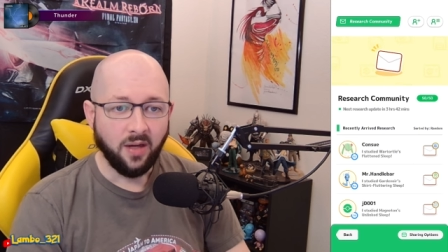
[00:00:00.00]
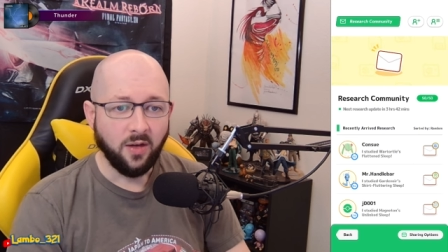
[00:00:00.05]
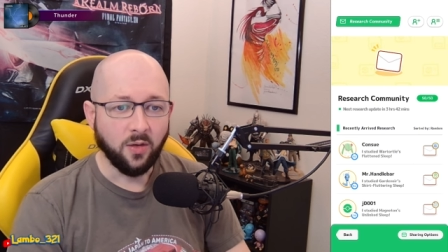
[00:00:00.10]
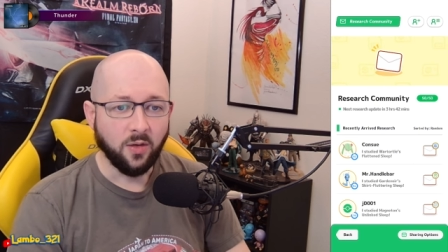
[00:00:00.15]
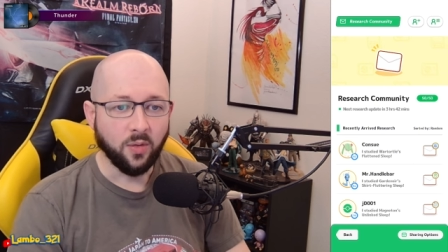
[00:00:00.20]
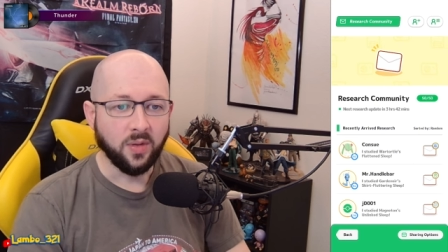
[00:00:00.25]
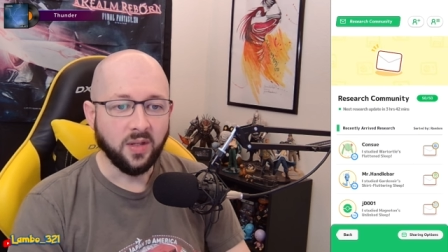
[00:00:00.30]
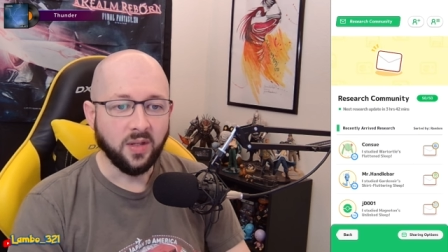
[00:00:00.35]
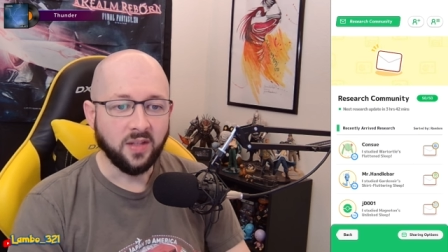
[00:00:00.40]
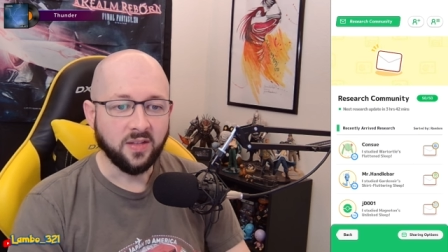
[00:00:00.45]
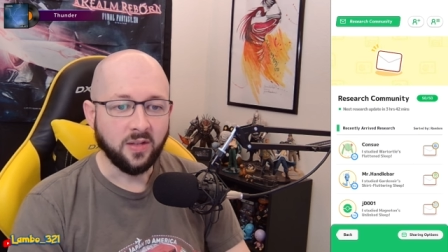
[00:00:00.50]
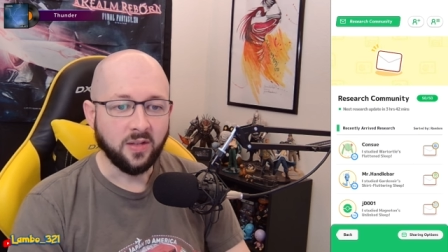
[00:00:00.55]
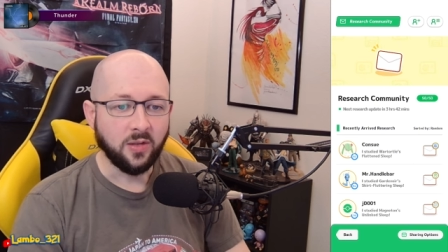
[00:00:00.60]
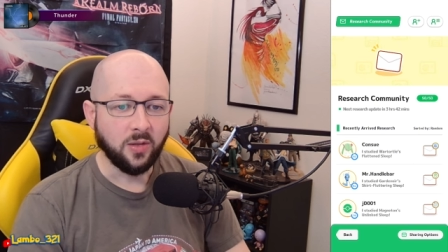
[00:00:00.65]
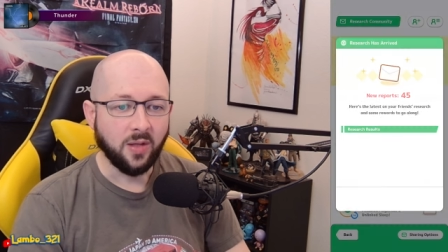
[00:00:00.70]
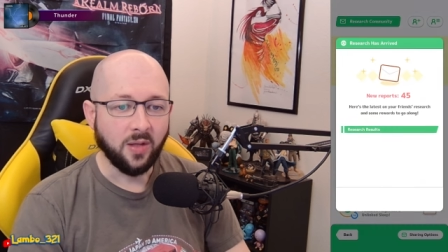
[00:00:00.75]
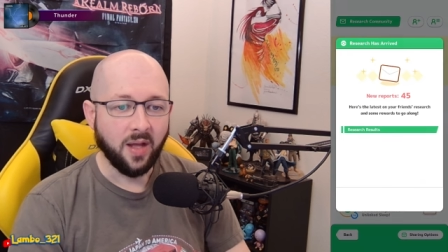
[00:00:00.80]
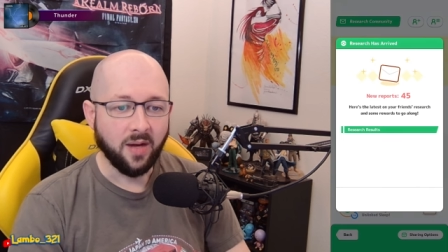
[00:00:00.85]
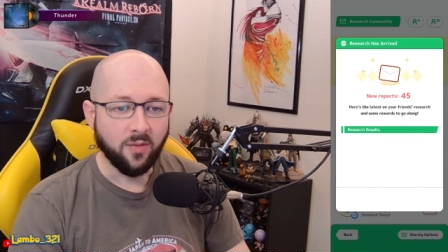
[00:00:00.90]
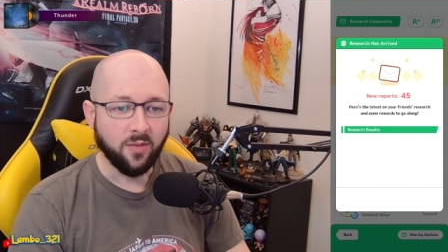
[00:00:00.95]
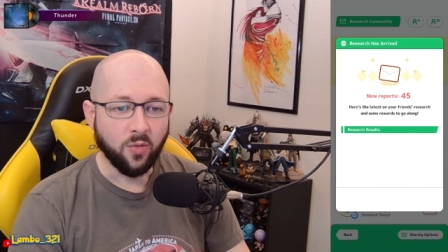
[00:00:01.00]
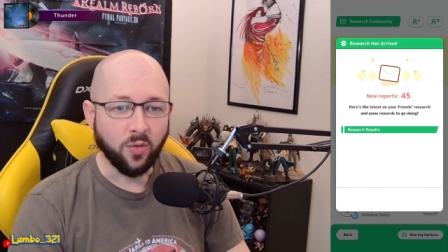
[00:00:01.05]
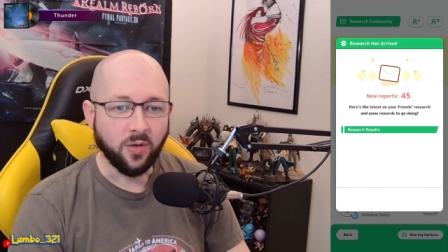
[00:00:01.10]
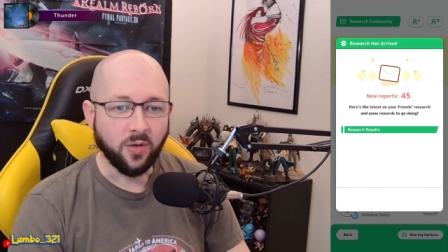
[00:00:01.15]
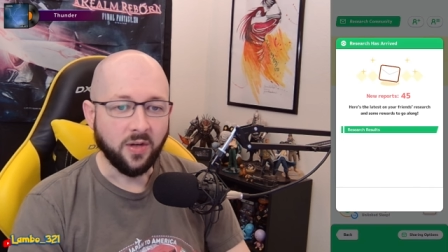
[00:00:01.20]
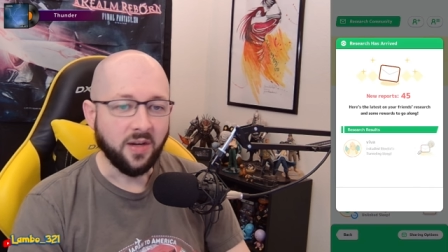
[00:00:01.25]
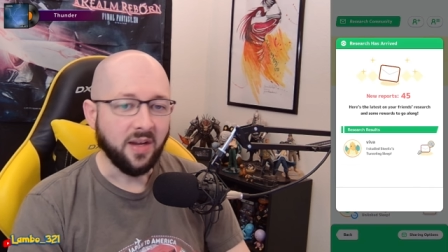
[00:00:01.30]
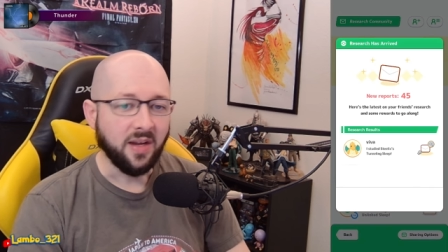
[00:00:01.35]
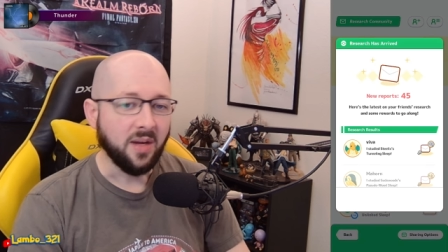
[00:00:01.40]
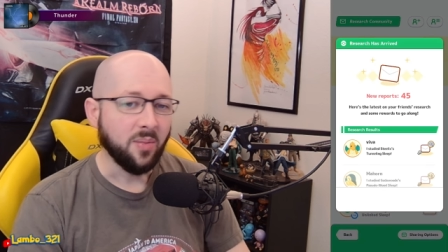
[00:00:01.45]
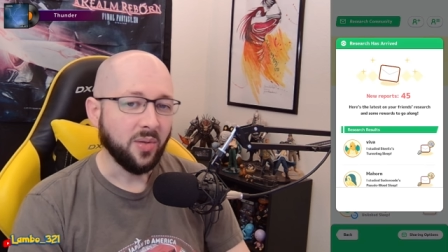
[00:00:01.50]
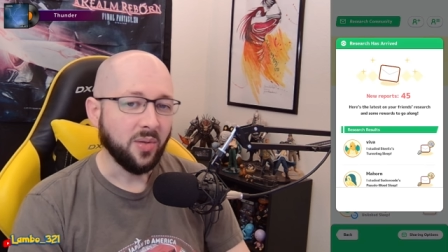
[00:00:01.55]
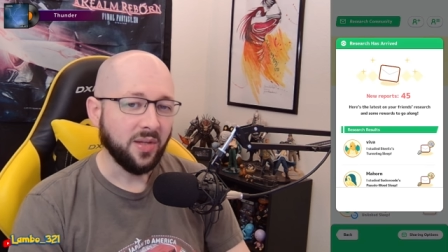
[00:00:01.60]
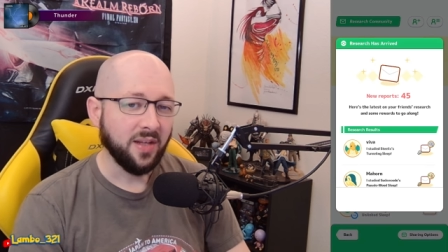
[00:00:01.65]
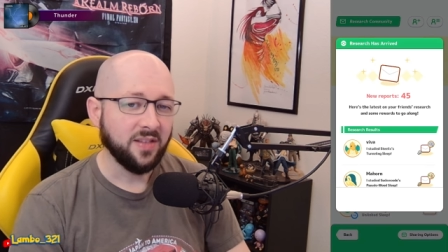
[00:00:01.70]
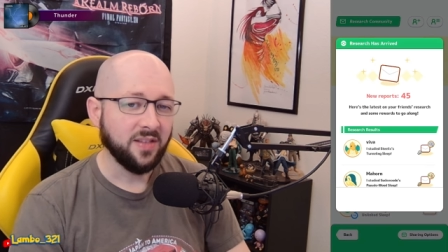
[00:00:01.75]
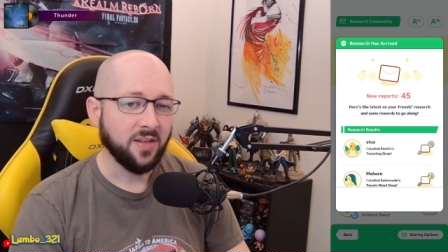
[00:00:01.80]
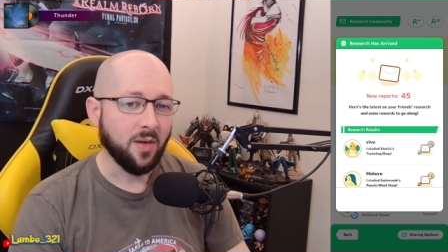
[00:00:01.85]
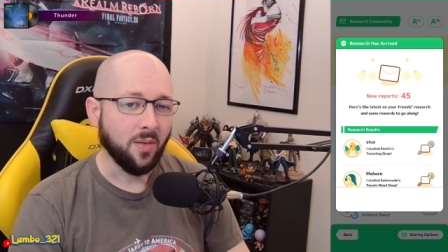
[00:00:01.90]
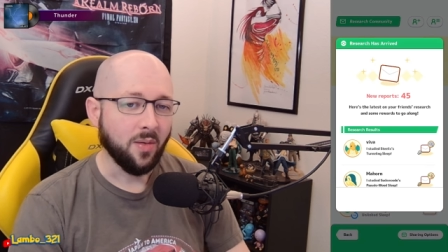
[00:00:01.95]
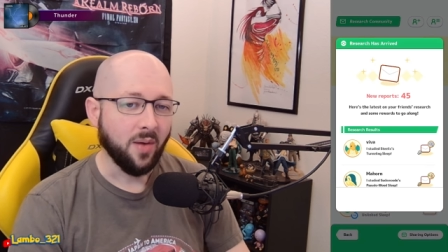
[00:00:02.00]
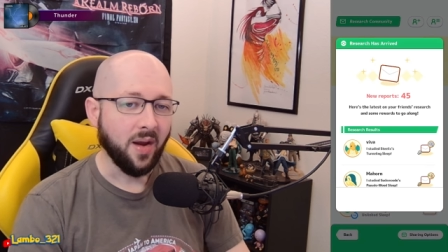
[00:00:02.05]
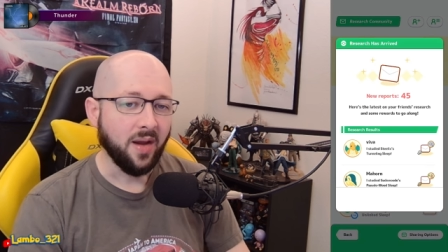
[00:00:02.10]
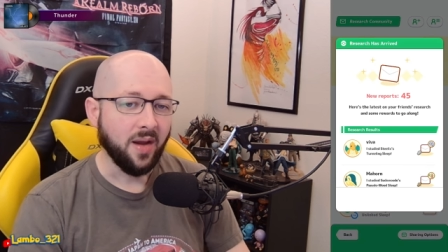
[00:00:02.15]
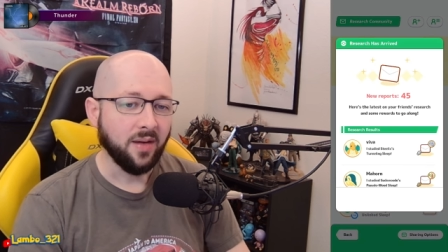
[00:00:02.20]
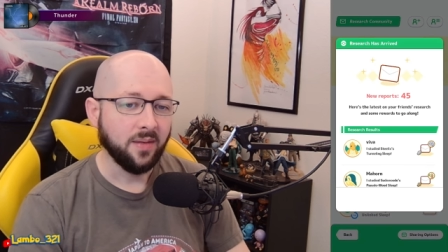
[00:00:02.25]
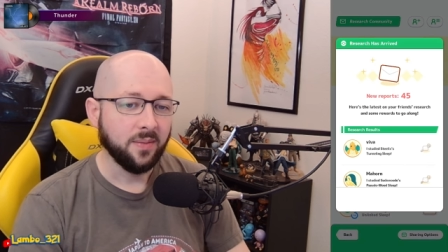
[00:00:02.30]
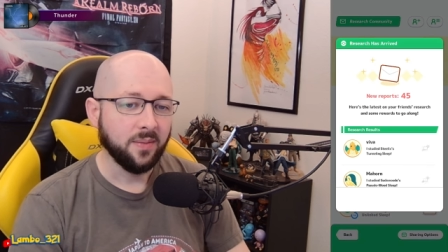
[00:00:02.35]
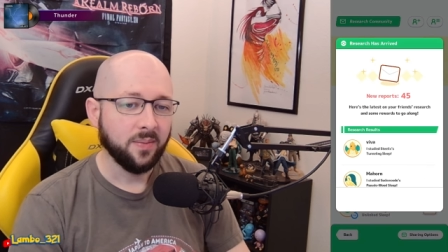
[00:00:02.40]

of doing things a little out of order today, but that's all right.